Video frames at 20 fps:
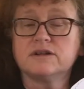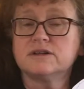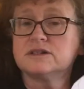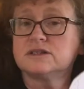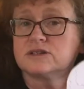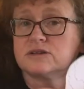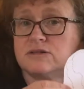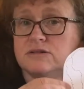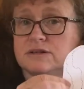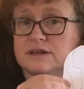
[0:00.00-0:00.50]
It's
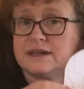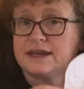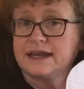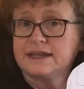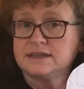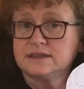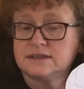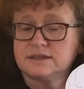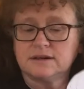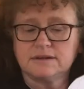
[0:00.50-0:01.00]
called
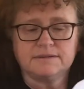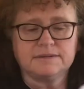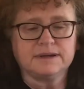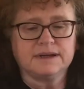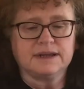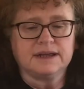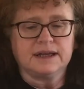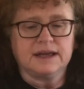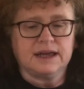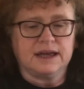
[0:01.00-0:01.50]
Leinster,
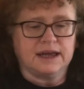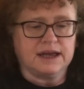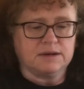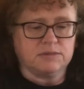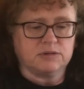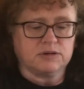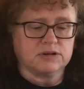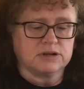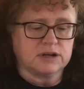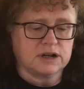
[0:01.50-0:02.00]
and
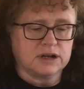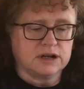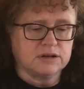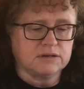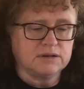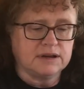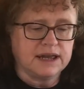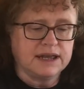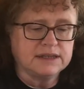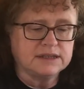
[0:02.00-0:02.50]
we're going to glue
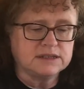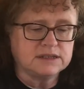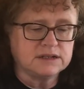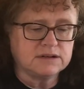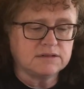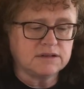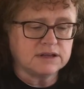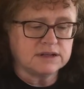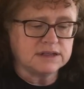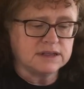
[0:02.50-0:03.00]
Leinster
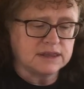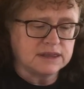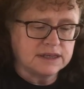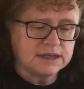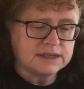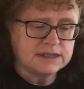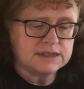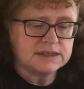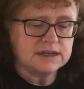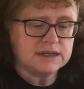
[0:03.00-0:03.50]
onto
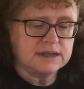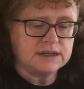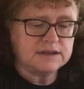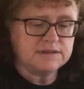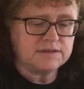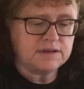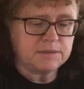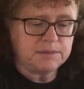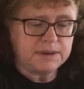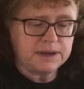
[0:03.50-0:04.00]
this side of
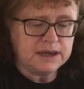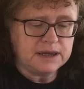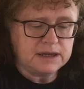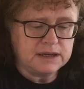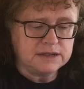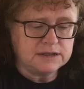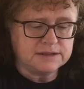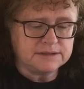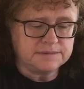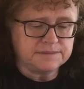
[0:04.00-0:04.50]
our
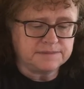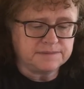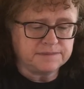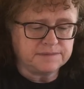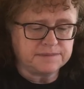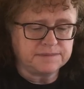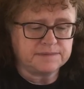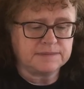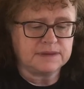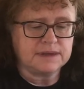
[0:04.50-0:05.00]
page,
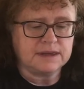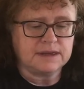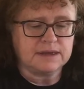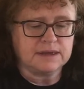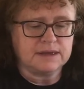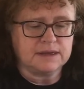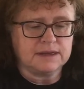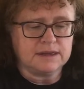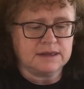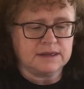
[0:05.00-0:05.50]

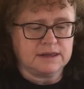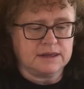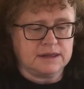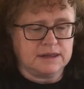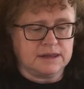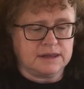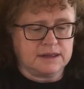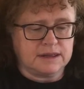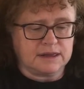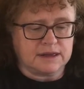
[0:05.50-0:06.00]

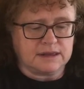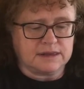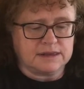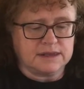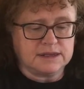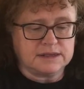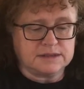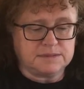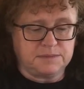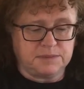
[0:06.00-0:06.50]
like
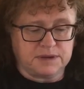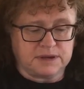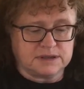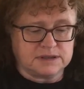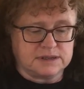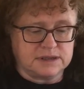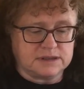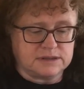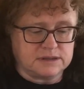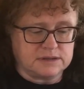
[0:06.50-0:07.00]
this, because
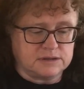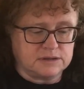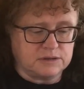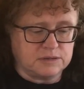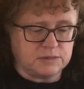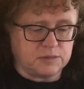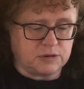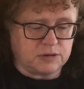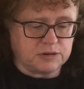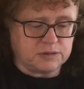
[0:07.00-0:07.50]
these are the two
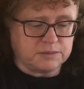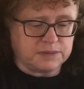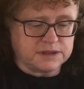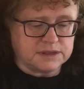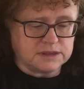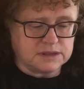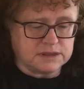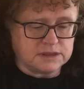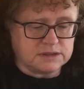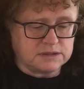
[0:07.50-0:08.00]
important bits of
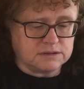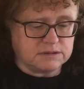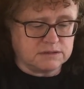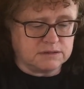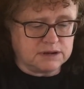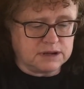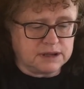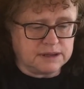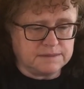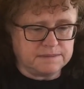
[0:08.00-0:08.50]
the
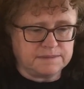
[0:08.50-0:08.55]
story.